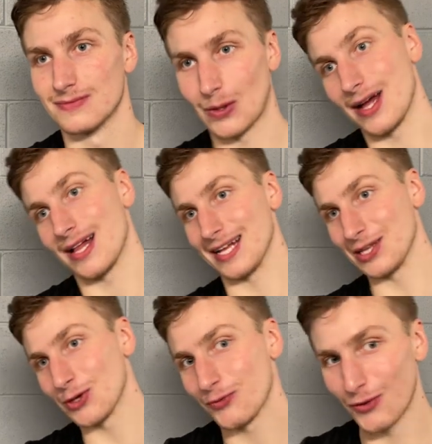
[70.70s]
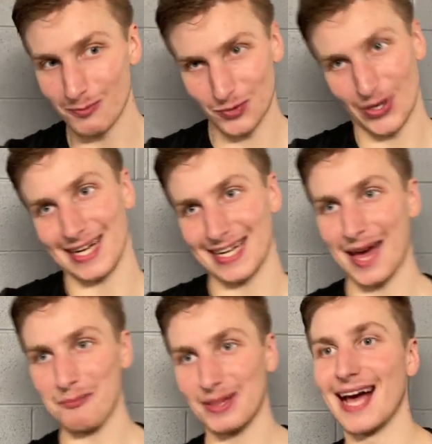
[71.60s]
Well, I knew from training
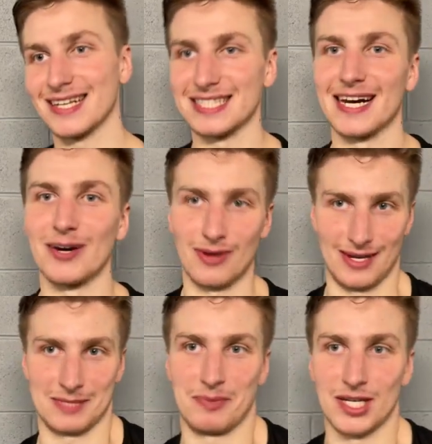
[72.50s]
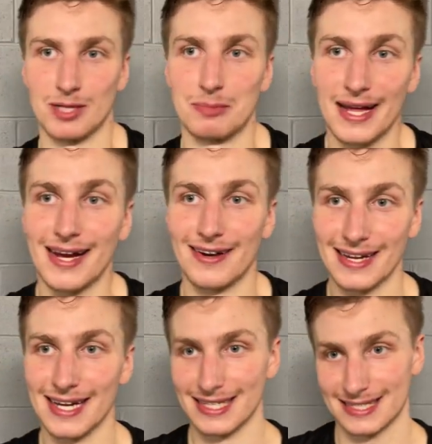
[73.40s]
camp last year what a special player he
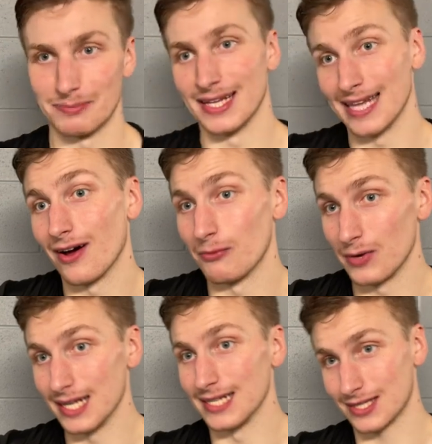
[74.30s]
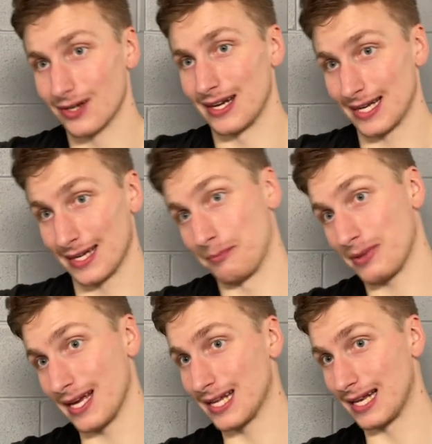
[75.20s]
is, but now I've really started like
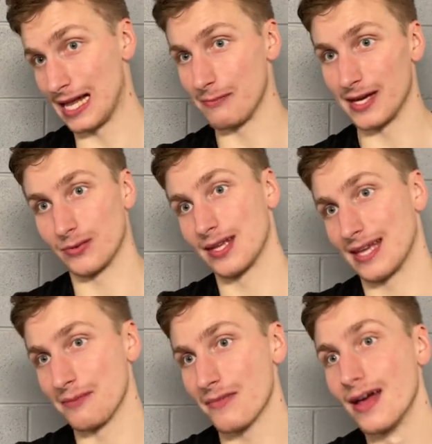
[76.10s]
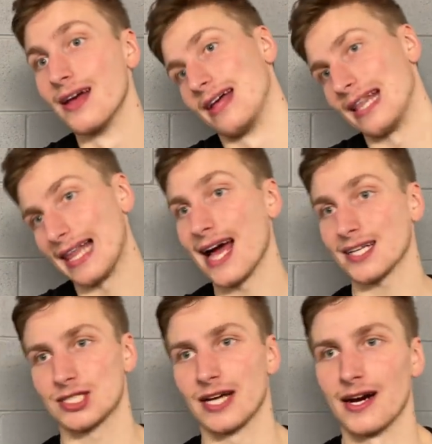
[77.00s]
played a little bit with him
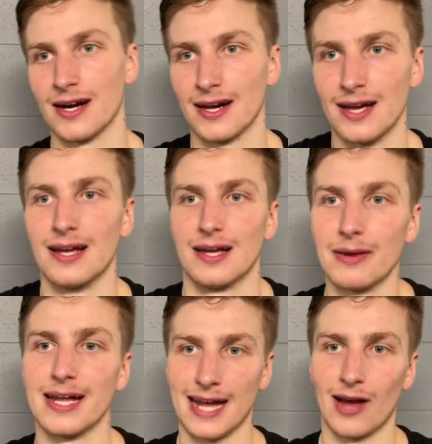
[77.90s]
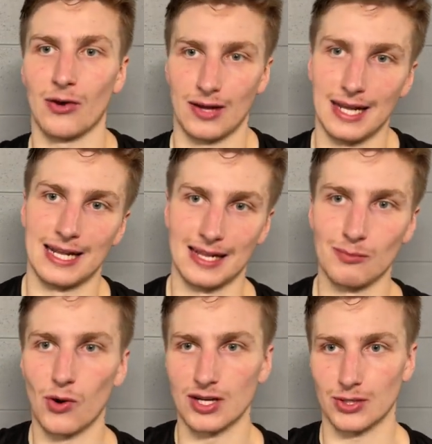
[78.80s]
last year and now a little
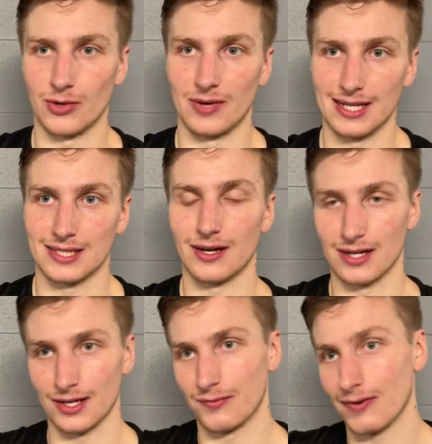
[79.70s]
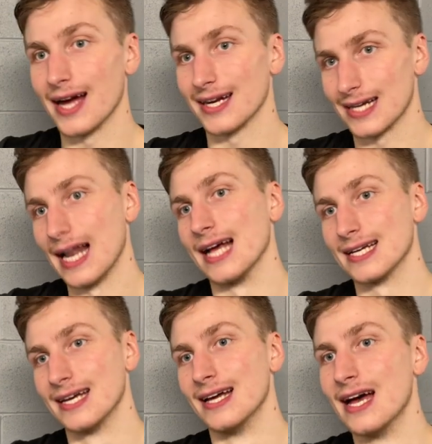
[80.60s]
more. So I really started to find like
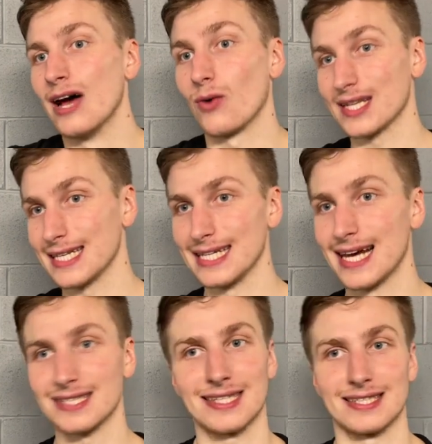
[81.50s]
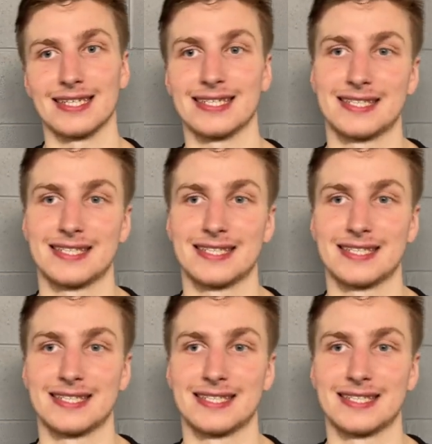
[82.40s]
what he does, because he